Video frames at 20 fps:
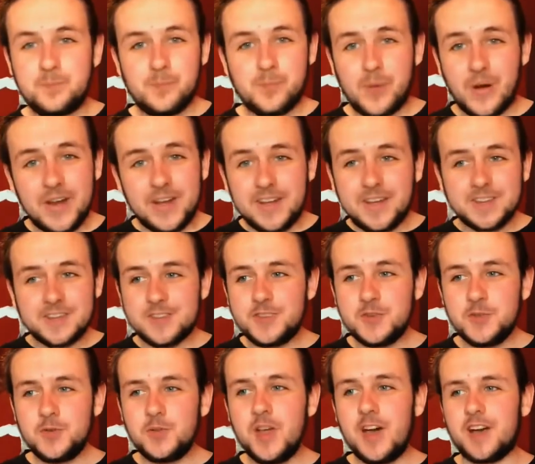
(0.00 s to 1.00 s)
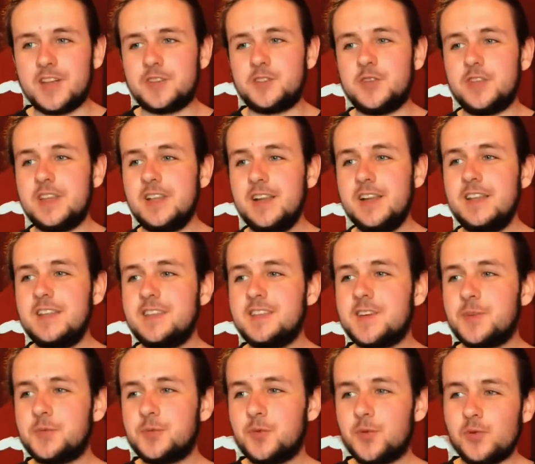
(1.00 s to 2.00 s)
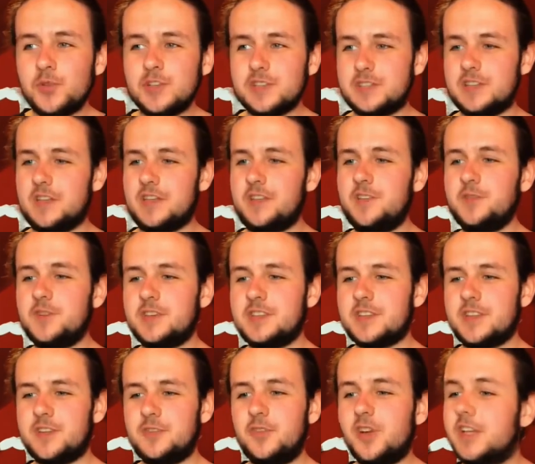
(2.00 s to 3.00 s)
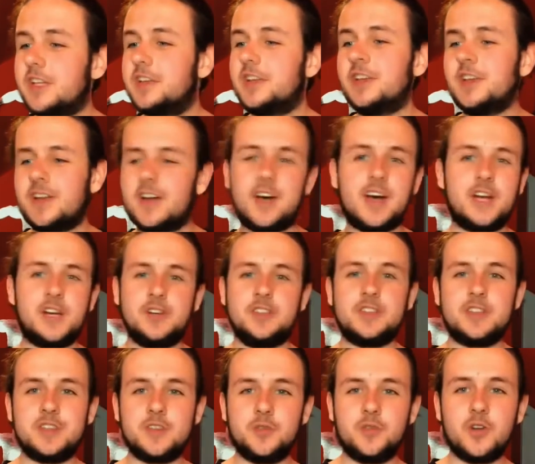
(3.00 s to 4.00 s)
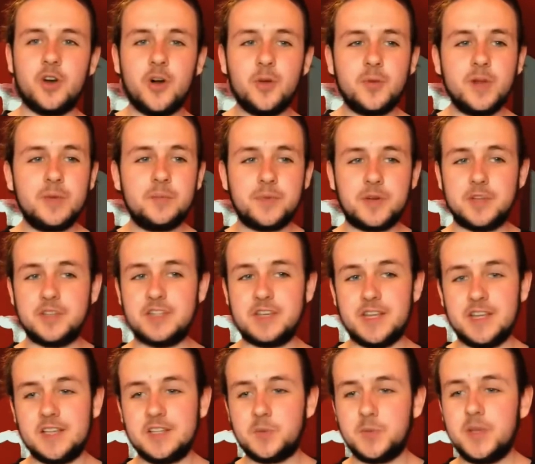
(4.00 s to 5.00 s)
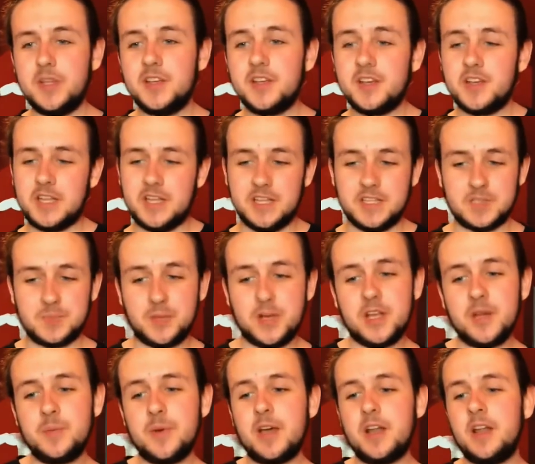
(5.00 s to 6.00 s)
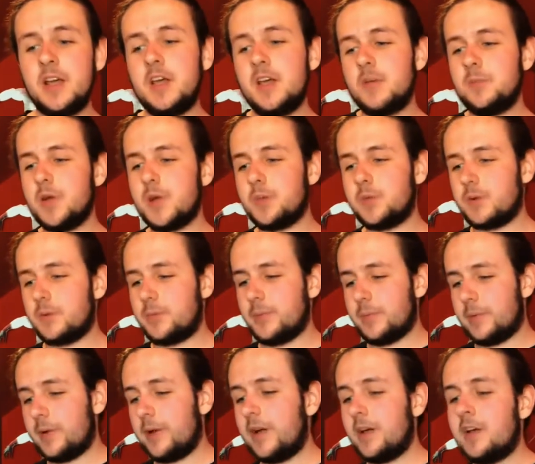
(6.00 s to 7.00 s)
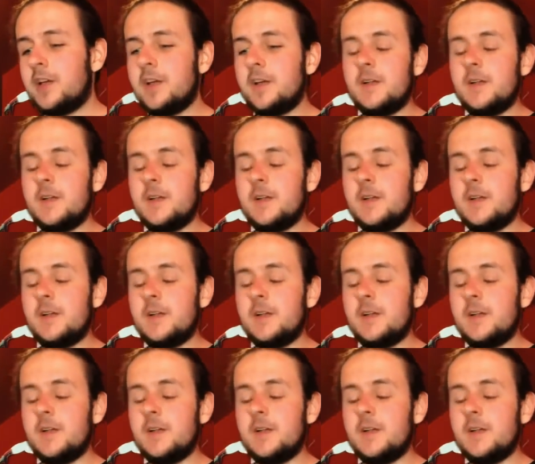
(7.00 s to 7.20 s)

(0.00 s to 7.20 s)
But he doesn't do that. So then it leads up to all this thing where it's like, right, Harry's the new Goblin because he hates Peter, he hates Spider-Man, blah, blah, blah, blah, blah.